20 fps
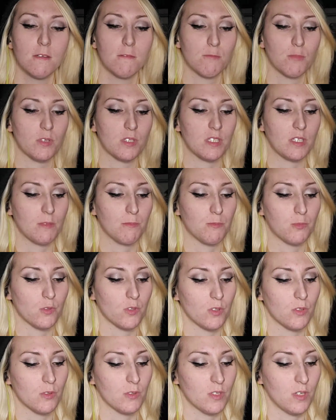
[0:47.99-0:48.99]
Pretty
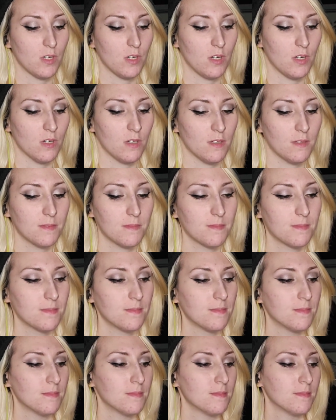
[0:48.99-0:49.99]
brutal.
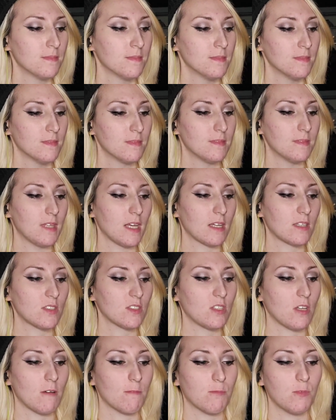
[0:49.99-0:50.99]
Next
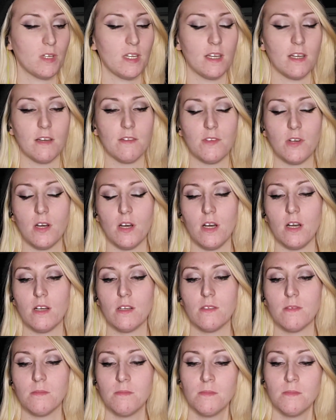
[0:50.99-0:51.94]
up, we have a